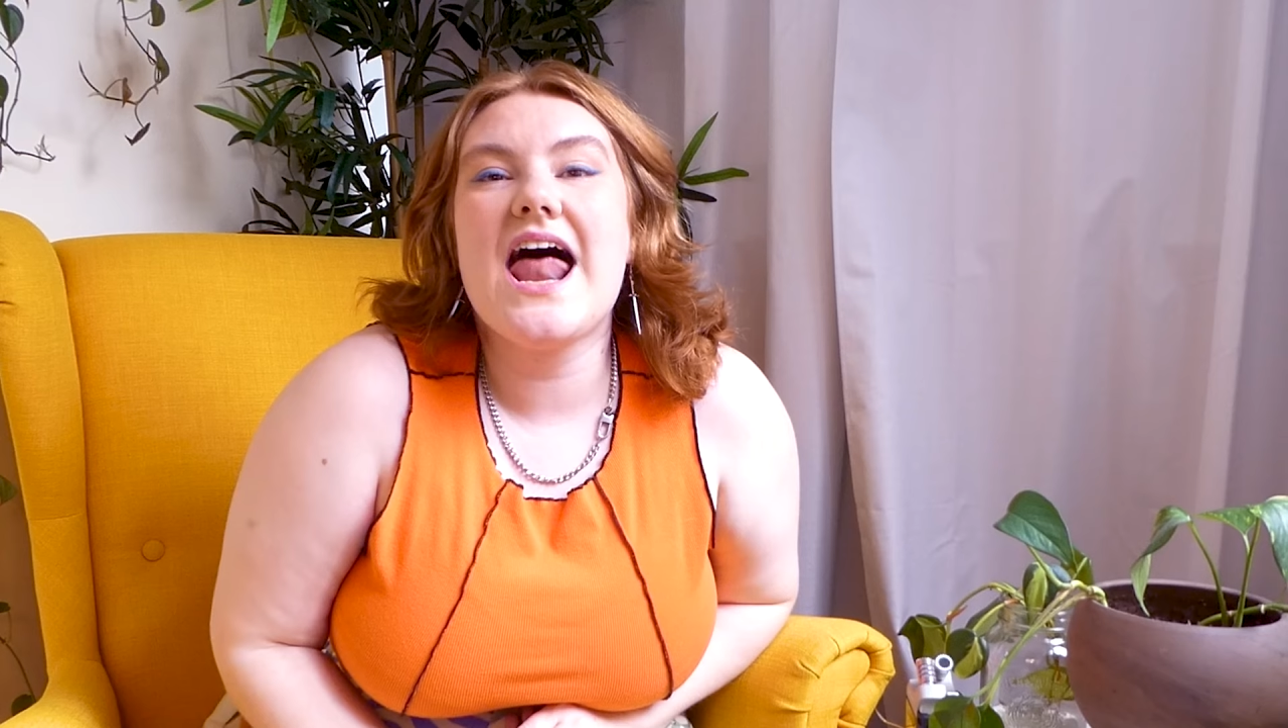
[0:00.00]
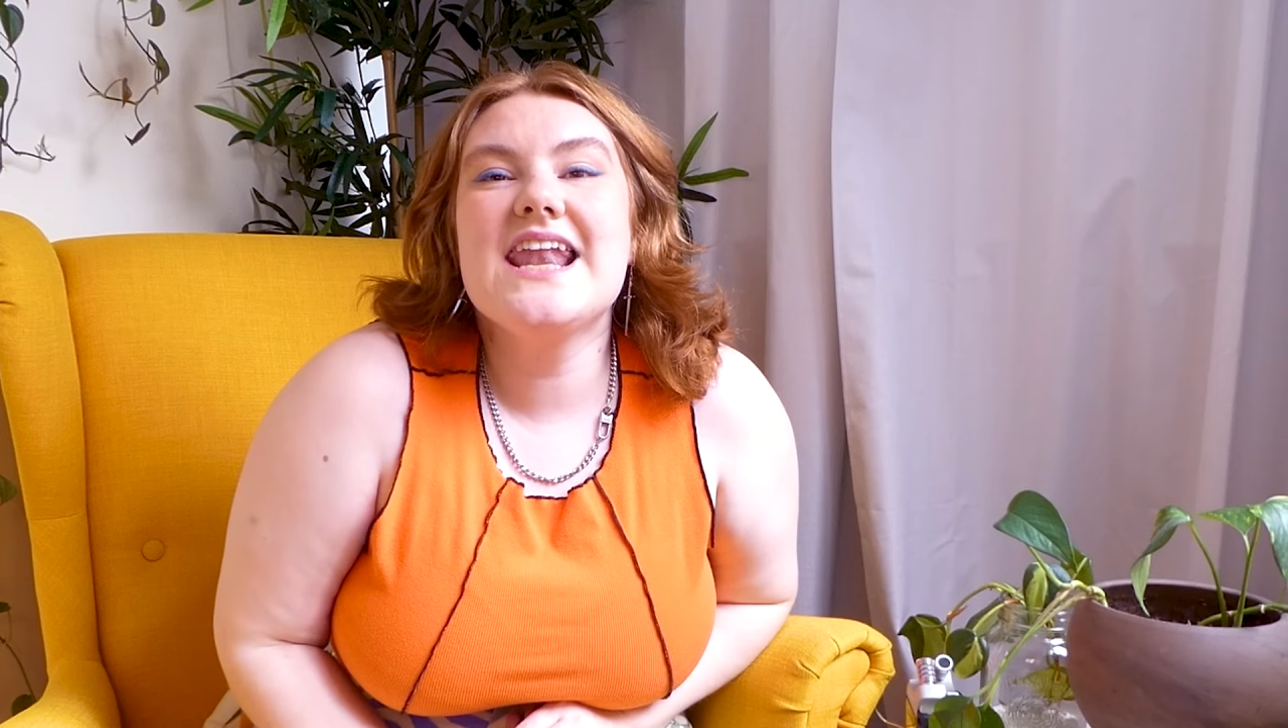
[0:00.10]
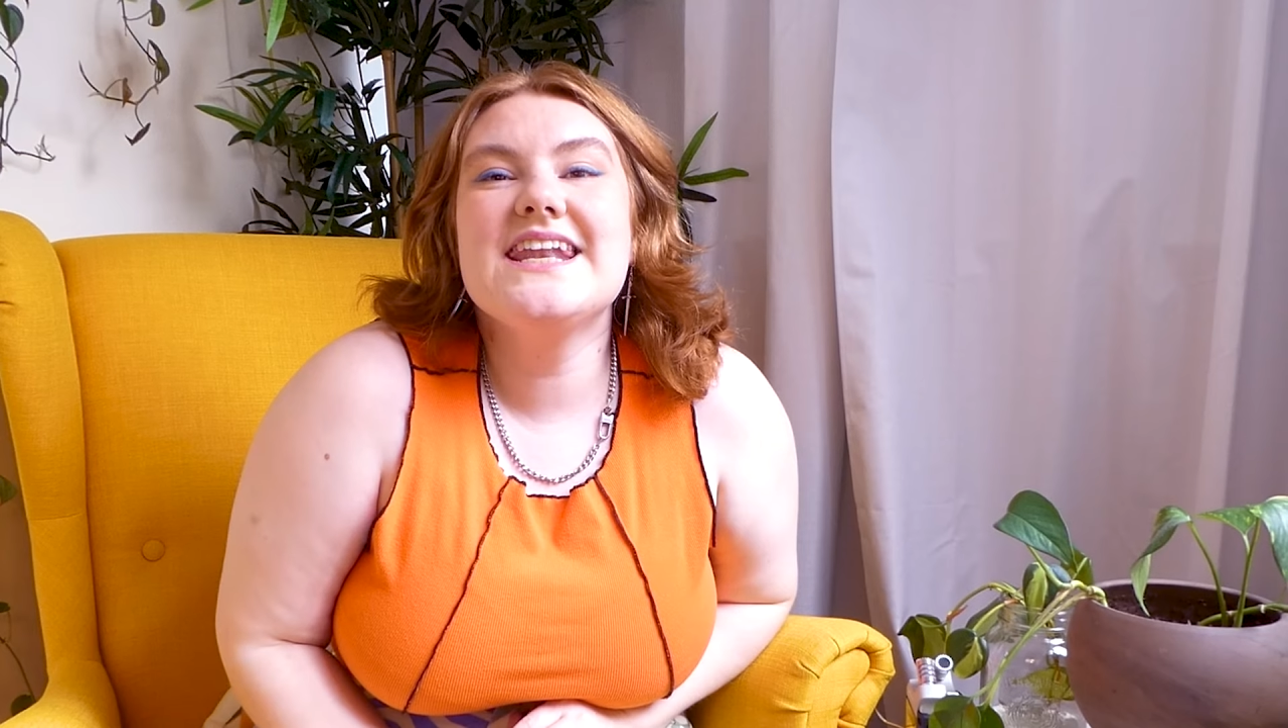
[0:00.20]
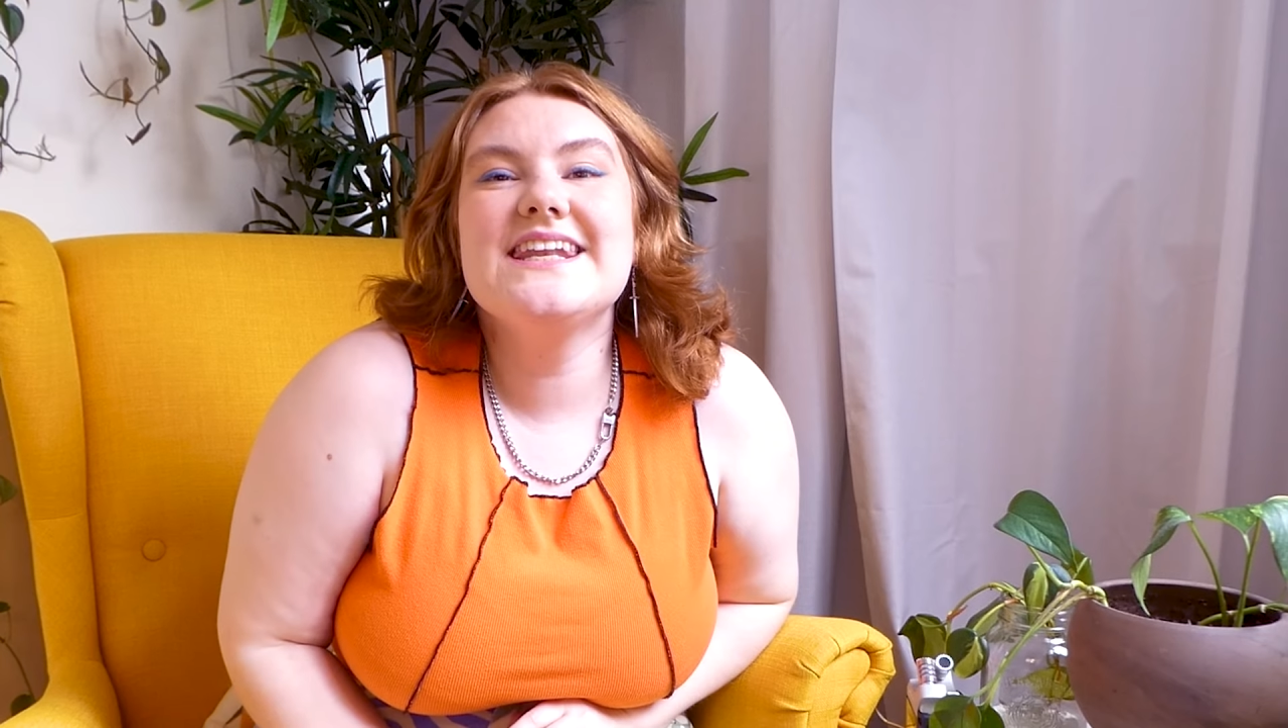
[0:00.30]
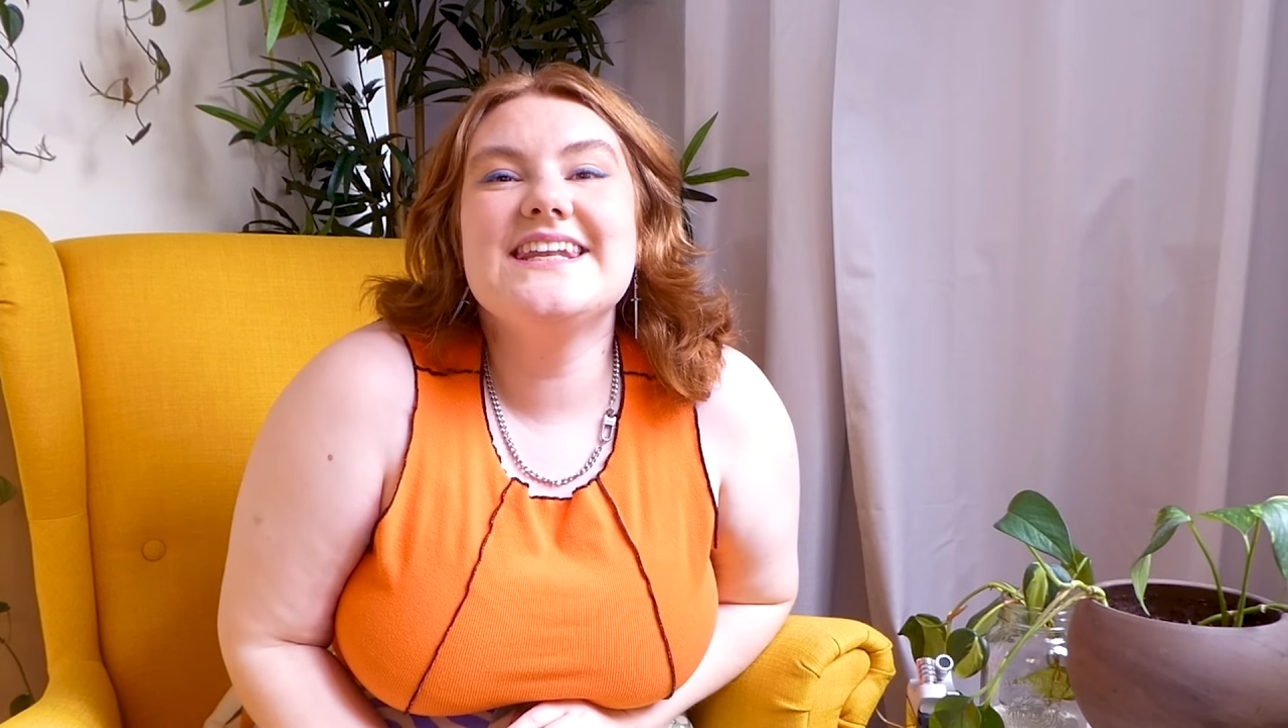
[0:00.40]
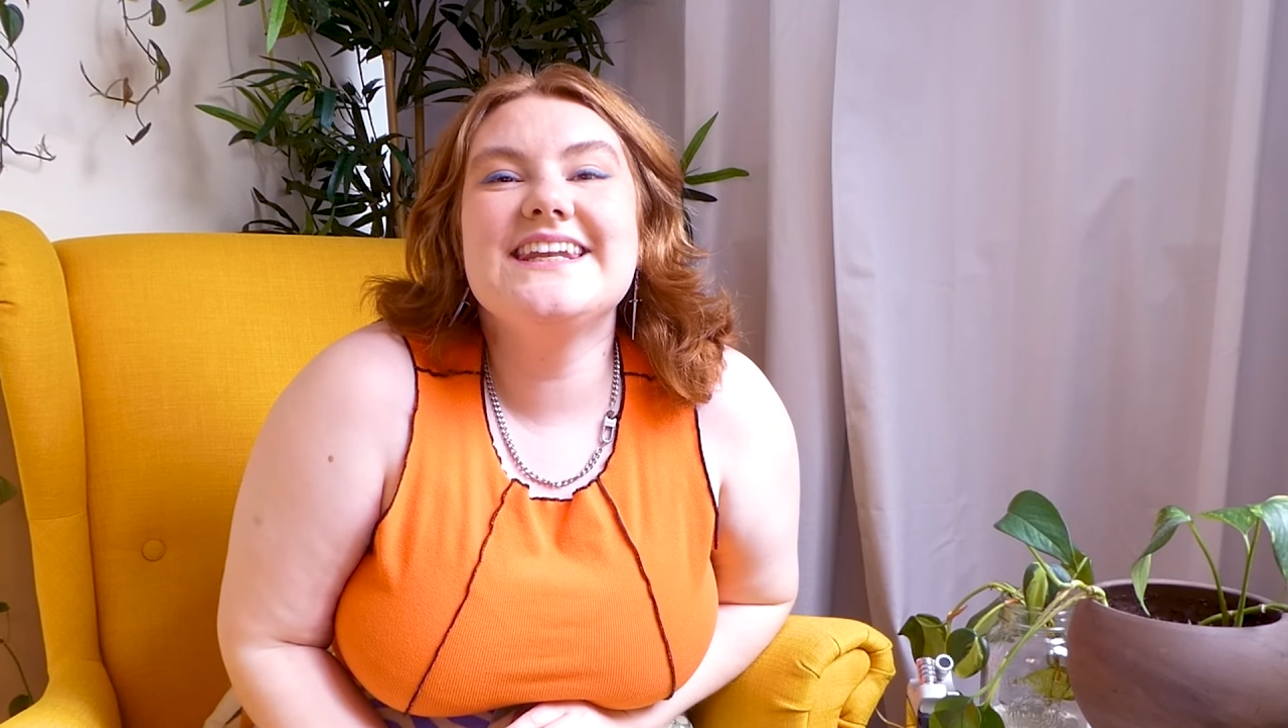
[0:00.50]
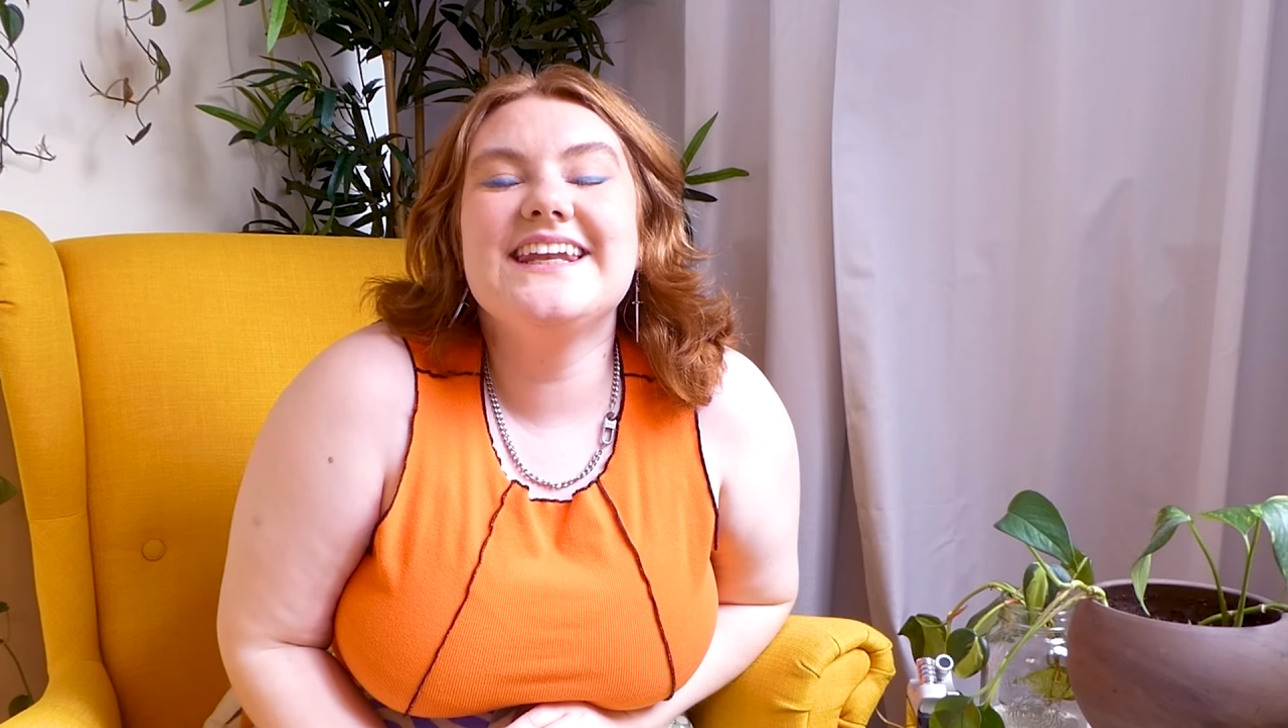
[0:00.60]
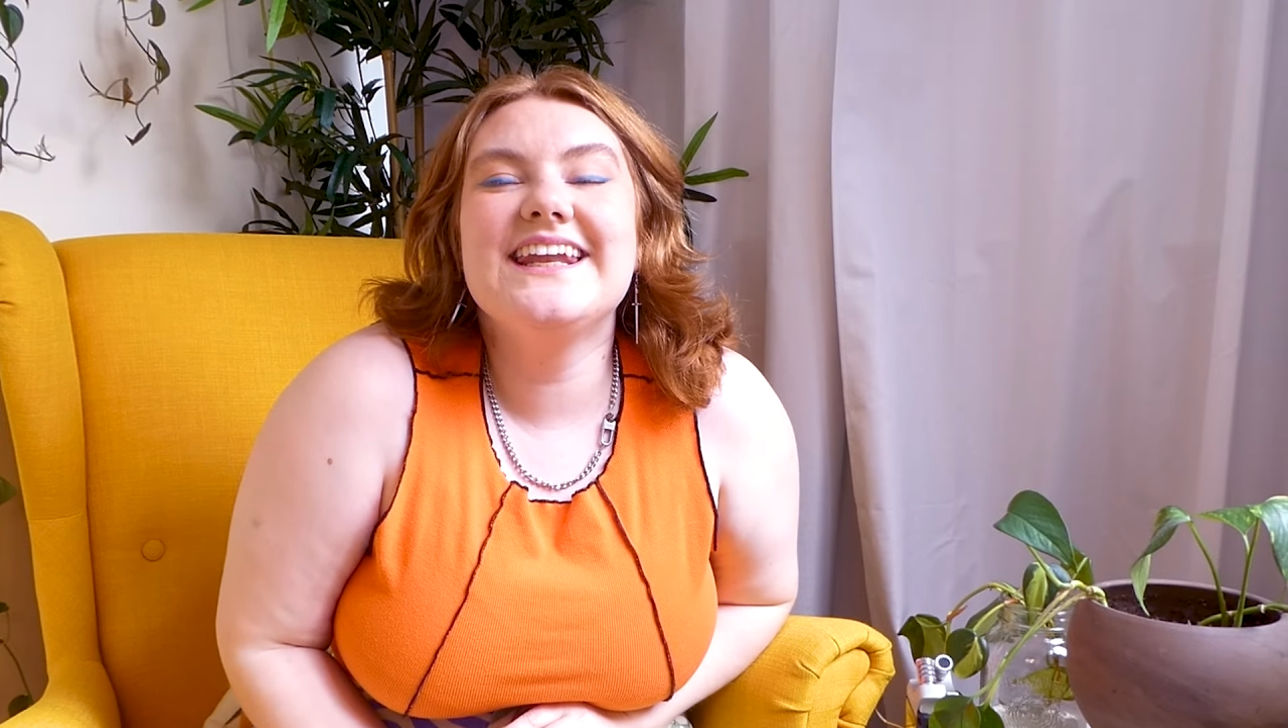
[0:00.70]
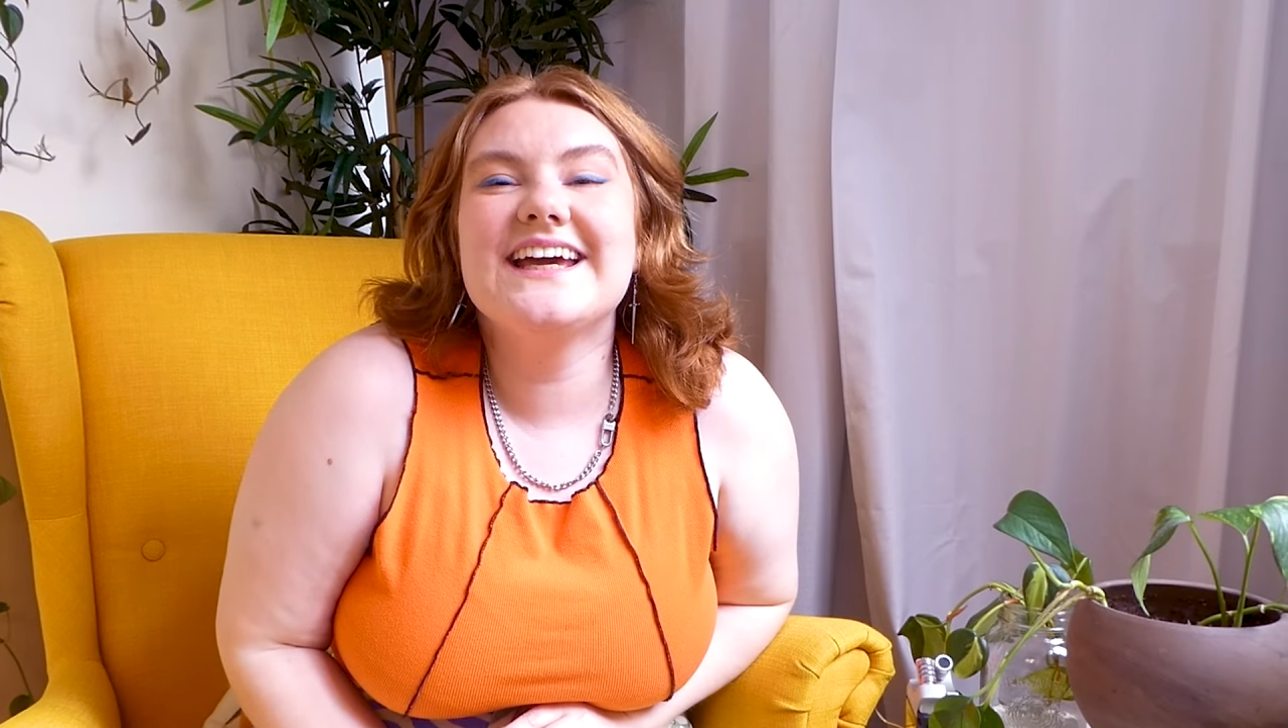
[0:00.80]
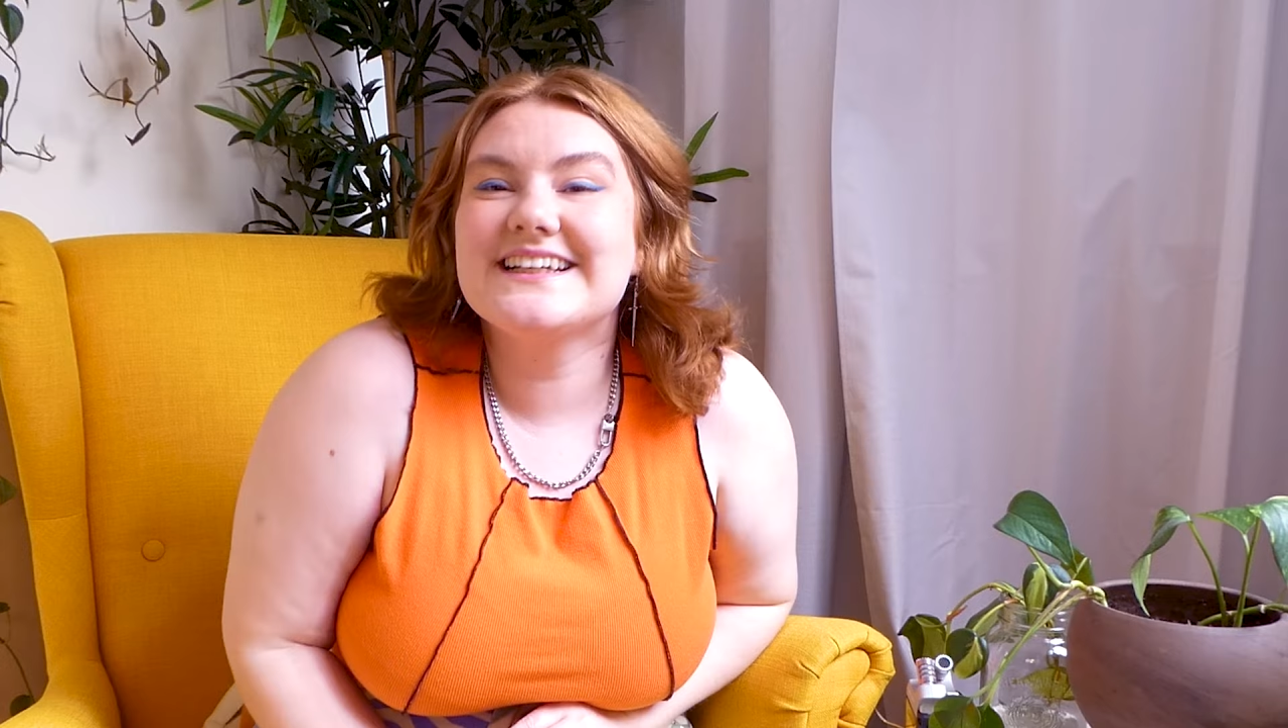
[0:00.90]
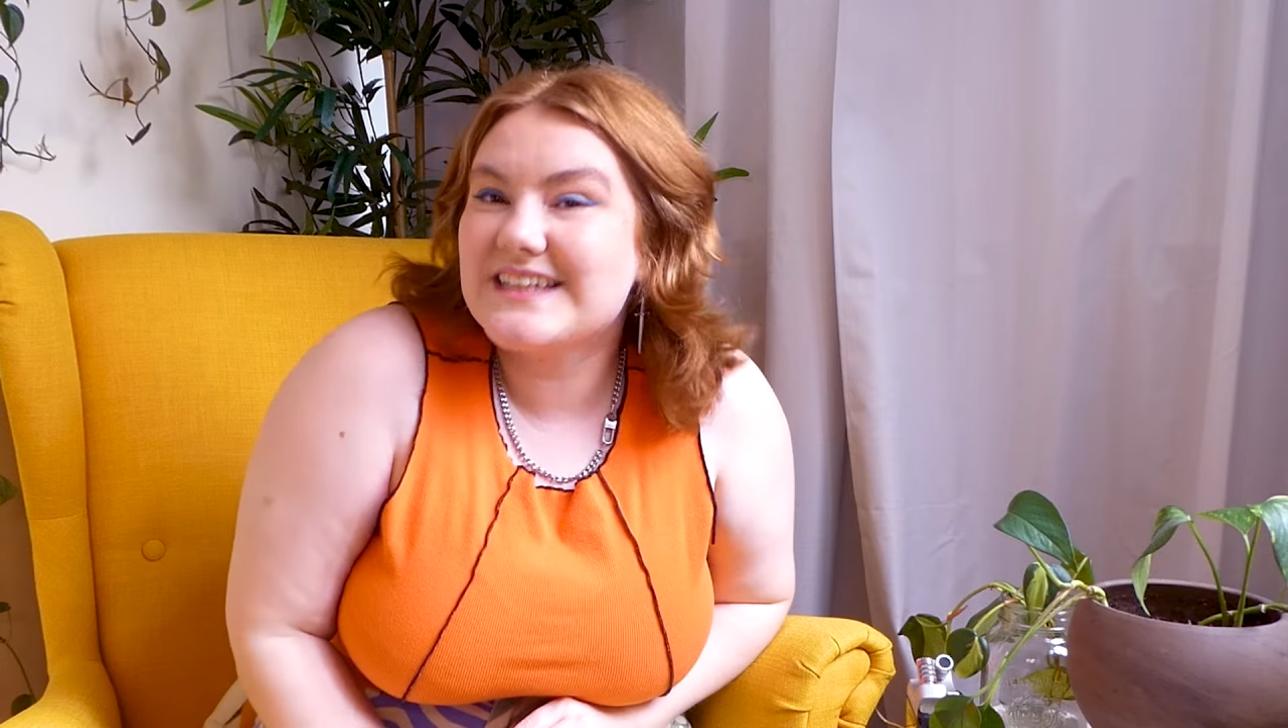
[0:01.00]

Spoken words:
Next